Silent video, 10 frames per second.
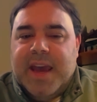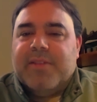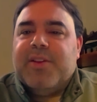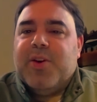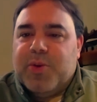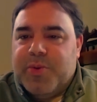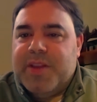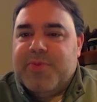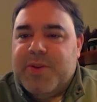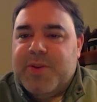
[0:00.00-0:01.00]
out the older
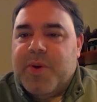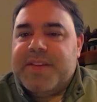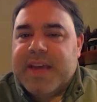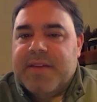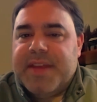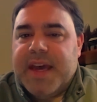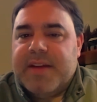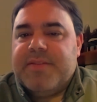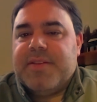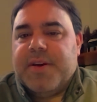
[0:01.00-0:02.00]
A320s out of
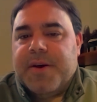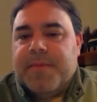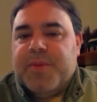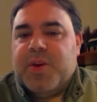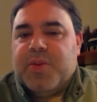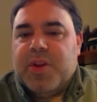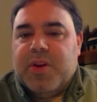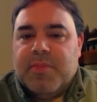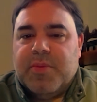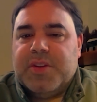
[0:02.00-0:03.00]
that, the
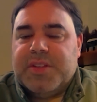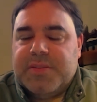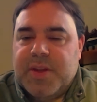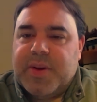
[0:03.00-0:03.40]
numbers,